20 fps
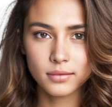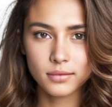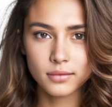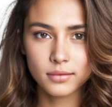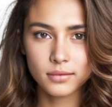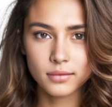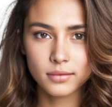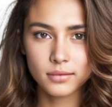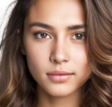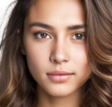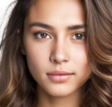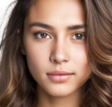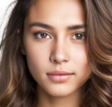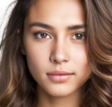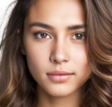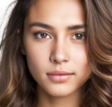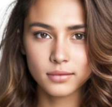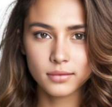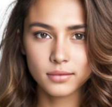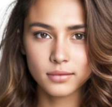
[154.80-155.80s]

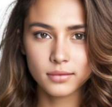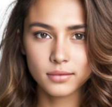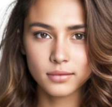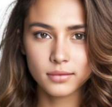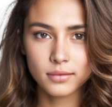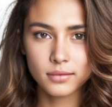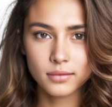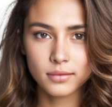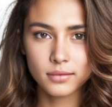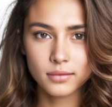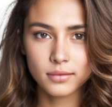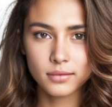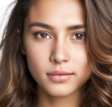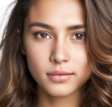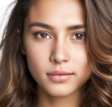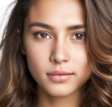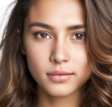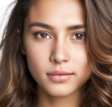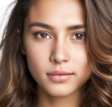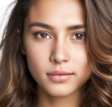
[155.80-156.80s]

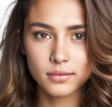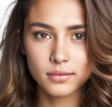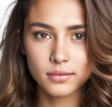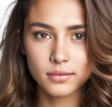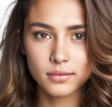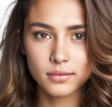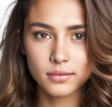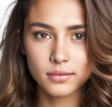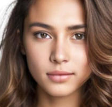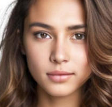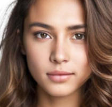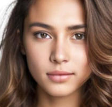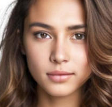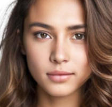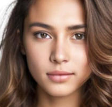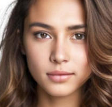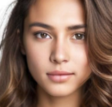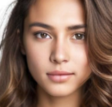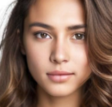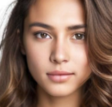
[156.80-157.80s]

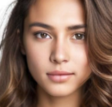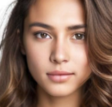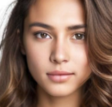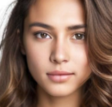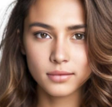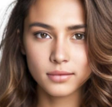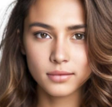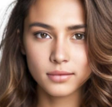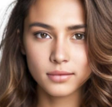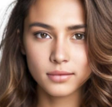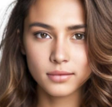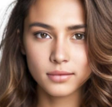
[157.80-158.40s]
[no speech]